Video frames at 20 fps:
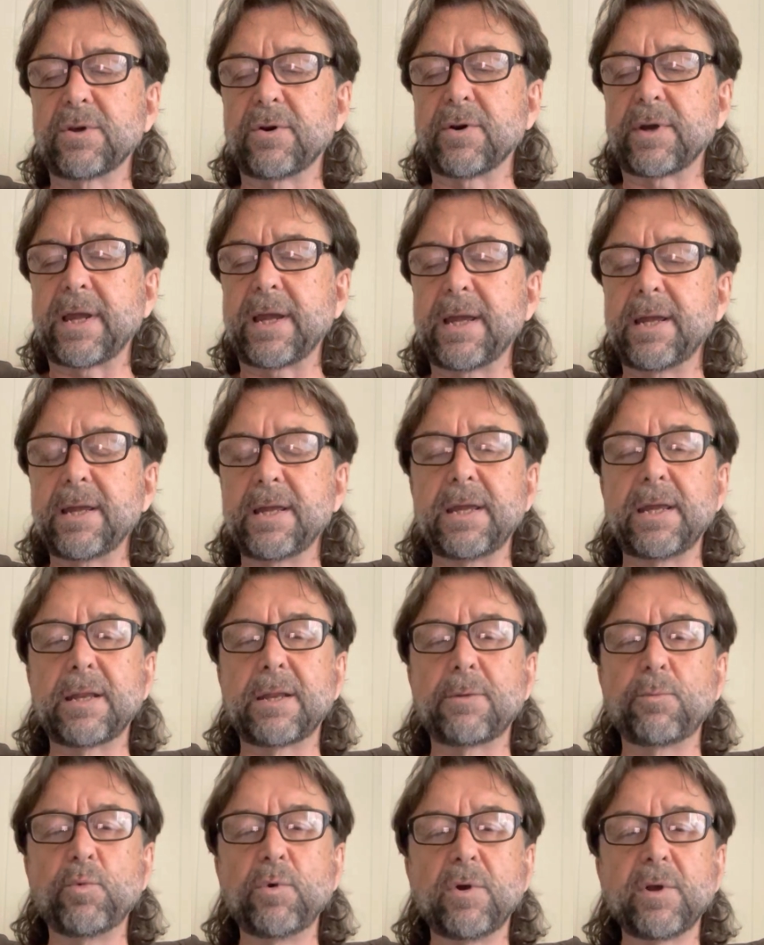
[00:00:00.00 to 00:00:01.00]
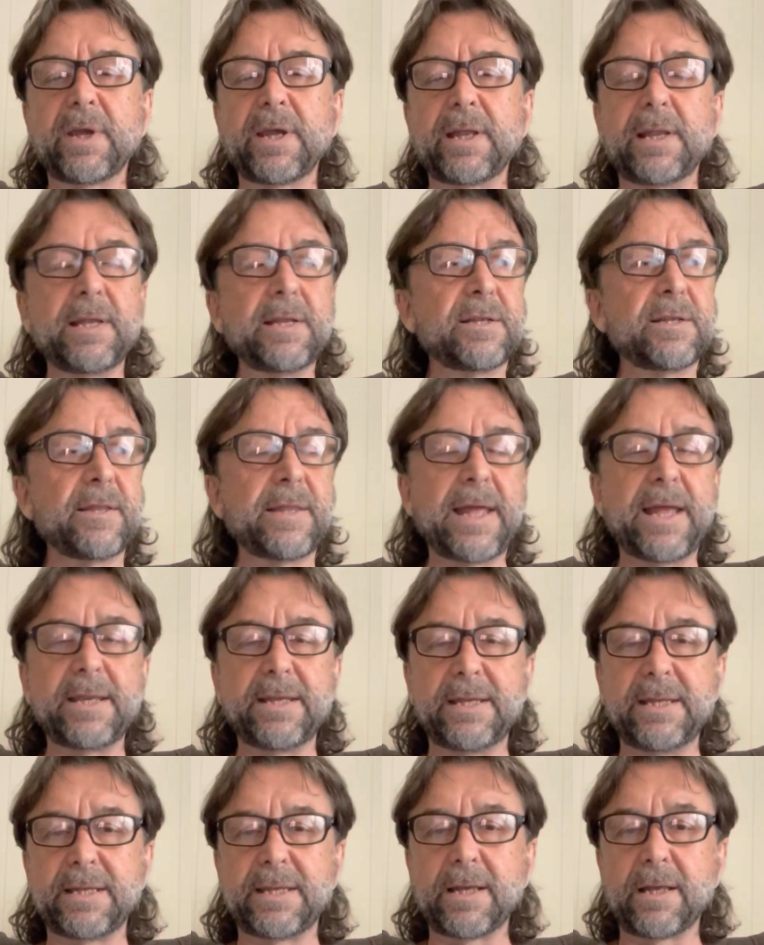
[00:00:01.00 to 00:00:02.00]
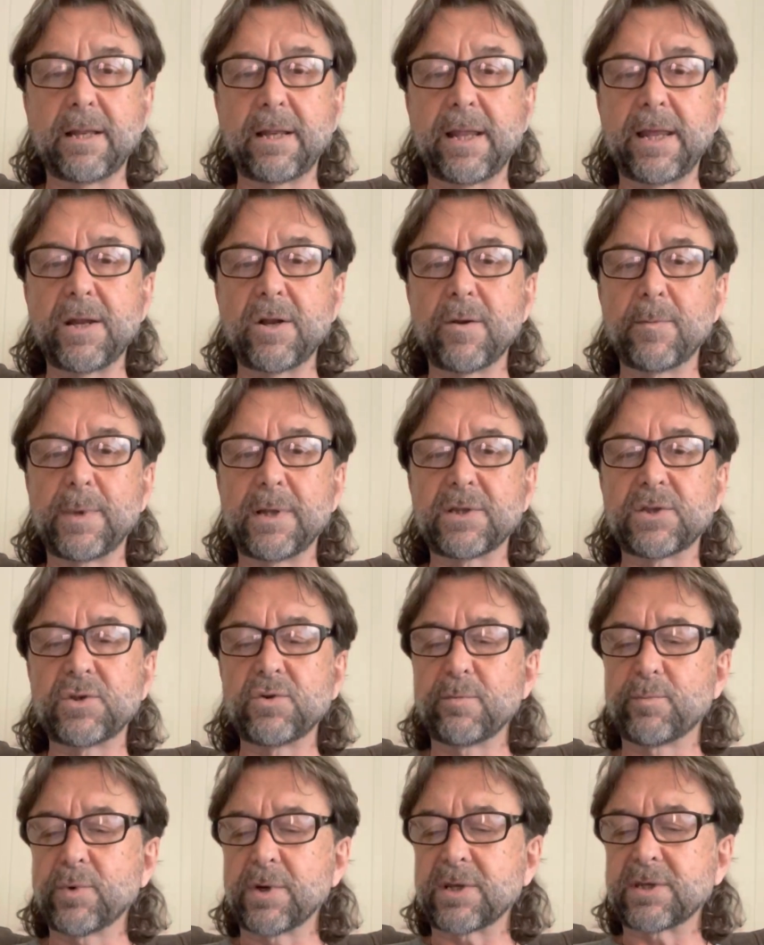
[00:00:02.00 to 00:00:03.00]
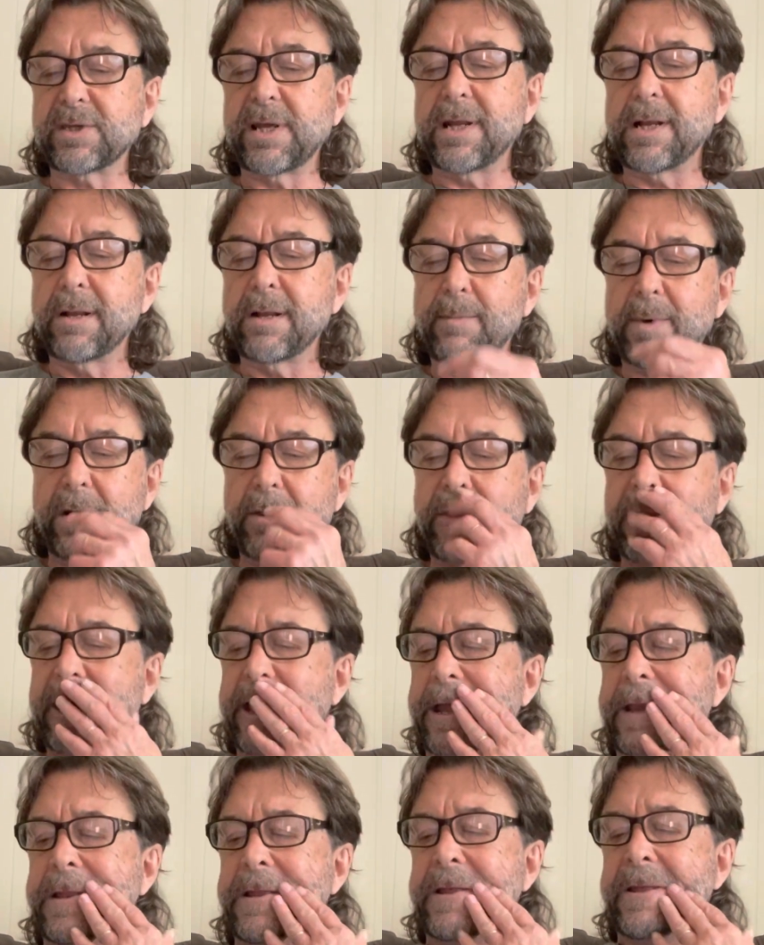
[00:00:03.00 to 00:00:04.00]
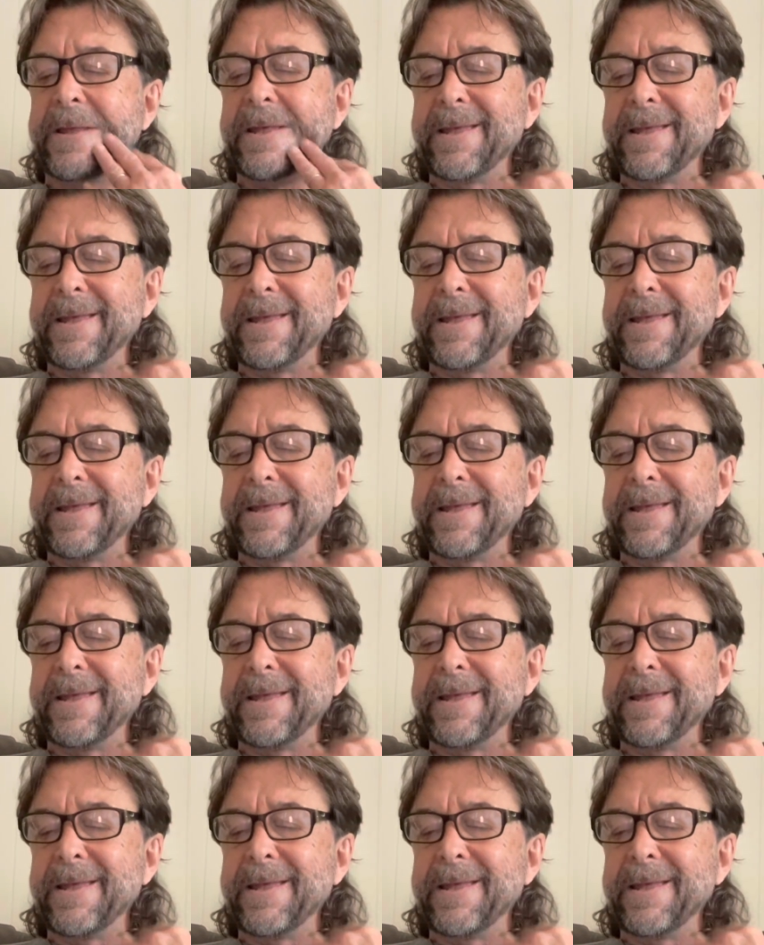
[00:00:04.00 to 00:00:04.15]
okay? And we'll get into that detail later, but super excited about that.